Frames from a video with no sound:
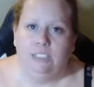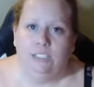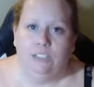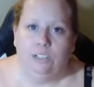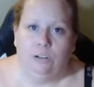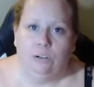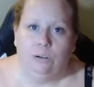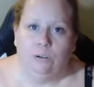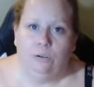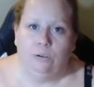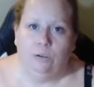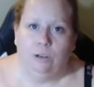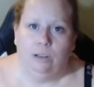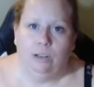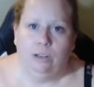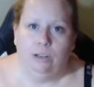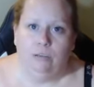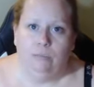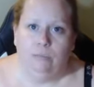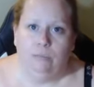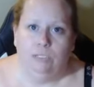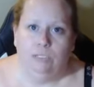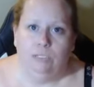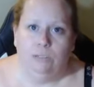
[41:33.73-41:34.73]
So
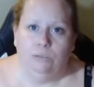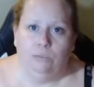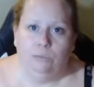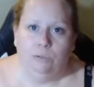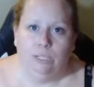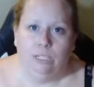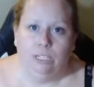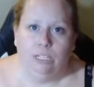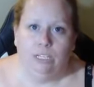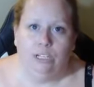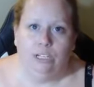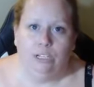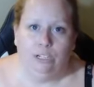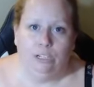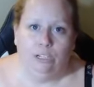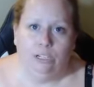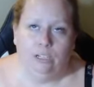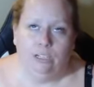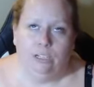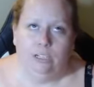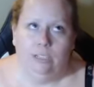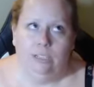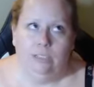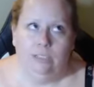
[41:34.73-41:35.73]
it's a really
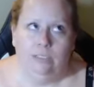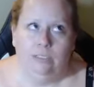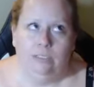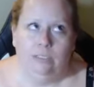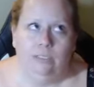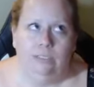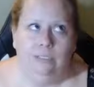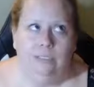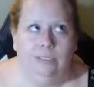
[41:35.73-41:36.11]
good,